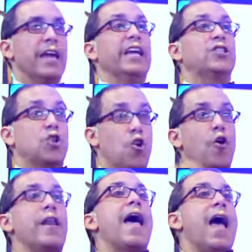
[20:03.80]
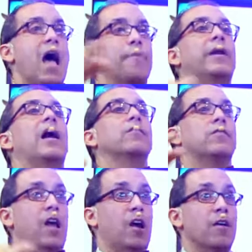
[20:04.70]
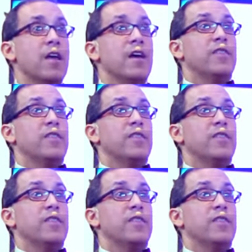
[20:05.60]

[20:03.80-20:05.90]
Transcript: It's going to happen out there.